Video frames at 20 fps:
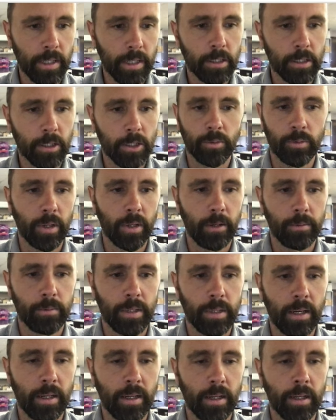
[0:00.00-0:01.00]
with
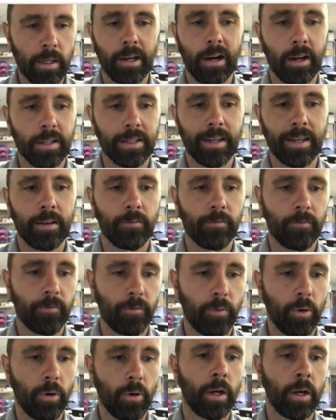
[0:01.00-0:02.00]
updated content
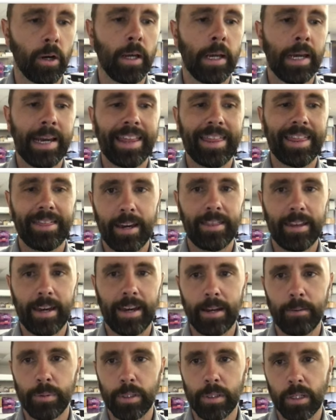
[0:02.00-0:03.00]
for
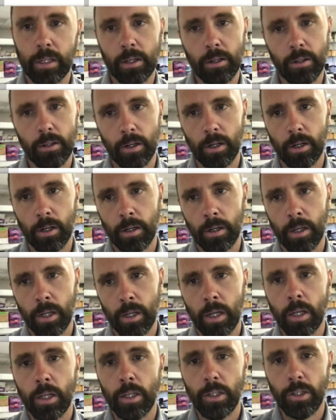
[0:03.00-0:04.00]
that particular
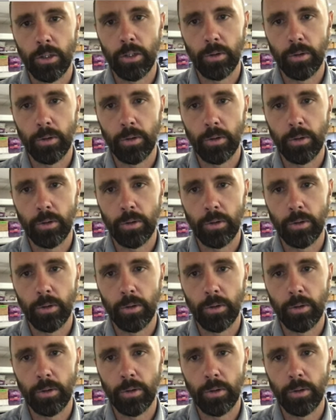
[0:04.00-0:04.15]
unit.